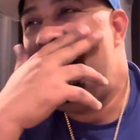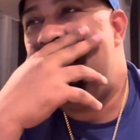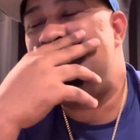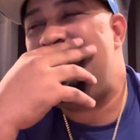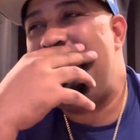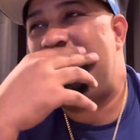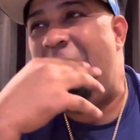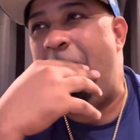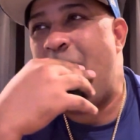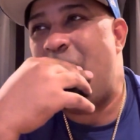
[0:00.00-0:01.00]
I'm trying to
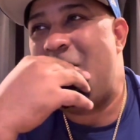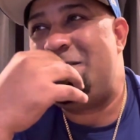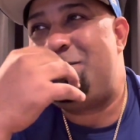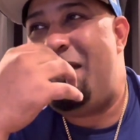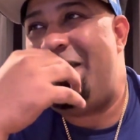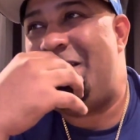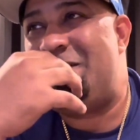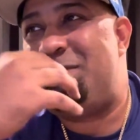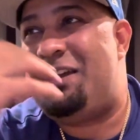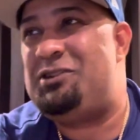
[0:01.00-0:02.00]
think of where this bank is
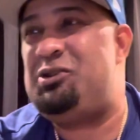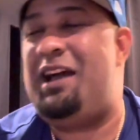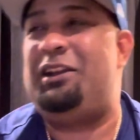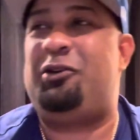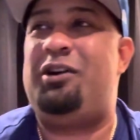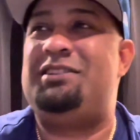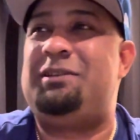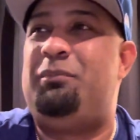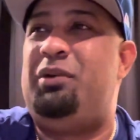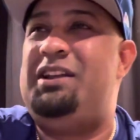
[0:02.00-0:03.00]
because you had to cross a
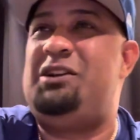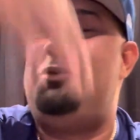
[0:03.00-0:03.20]
bridge.